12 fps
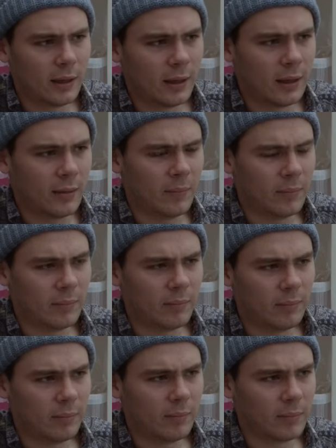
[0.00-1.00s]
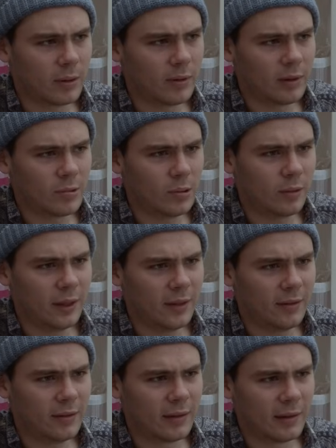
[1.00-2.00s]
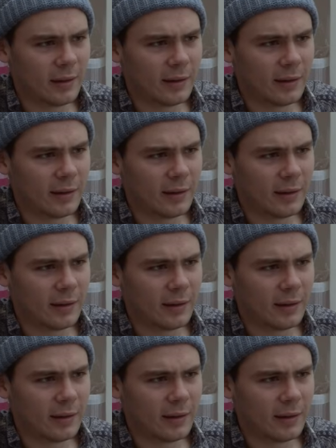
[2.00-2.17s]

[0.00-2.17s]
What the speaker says: because it truly is